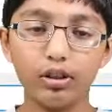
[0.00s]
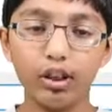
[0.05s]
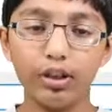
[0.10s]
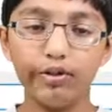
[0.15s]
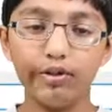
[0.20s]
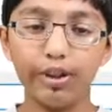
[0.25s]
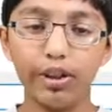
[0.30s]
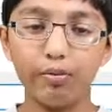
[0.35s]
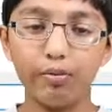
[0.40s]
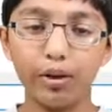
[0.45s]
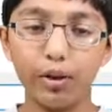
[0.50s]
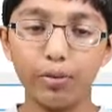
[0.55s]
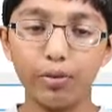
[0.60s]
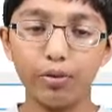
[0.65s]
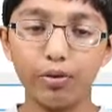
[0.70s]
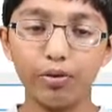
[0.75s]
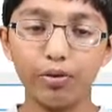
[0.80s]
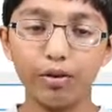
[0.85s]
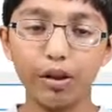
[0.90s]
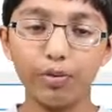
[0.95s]
save it in my
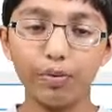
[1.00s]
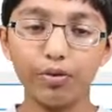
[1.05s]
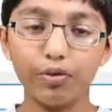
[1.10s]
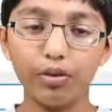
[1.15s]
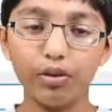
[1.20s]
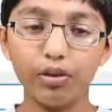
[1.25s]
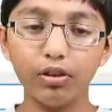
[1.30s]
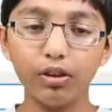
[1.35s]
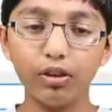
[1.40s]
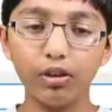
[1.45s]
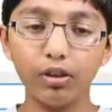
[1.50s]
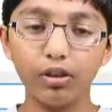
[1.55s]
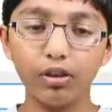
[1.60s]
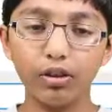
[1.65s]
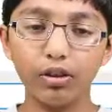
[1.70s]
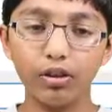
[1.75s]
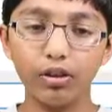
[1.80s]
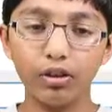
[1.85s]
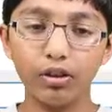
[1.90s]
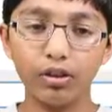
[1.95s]
programs folder.
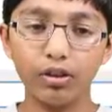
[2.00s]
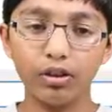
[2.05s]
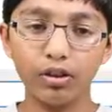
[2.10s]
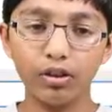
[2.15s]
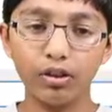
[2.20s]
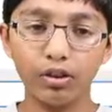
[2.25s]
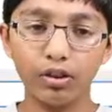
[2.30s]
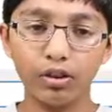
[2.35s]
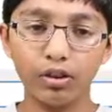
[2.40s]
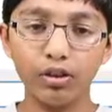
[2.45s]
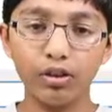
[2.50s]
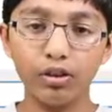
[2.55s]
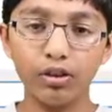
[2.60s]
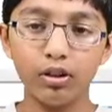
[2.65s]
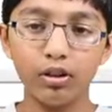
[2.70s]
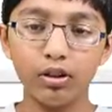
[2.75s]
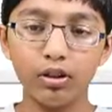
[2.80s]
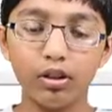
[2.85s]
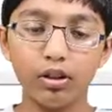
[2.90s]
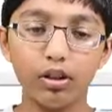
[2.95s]

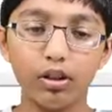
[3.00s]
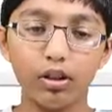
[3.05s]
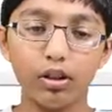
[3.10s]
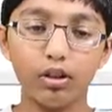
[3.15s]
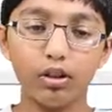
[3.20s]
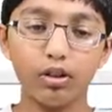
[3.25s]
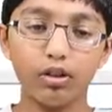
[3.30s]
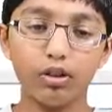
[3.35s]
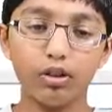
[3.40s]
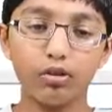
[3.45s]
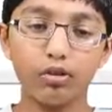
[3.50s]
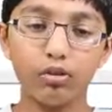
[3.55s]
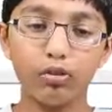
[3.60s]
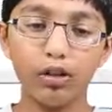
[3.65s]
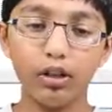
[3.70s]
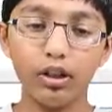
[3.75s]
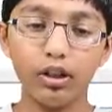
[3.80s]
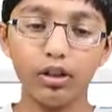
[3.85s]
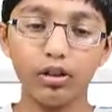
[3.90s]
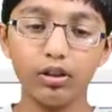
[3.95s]
Now I'm going to
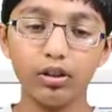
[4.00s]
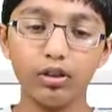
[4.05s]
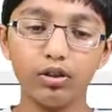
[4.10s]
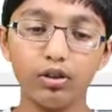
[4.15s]
call it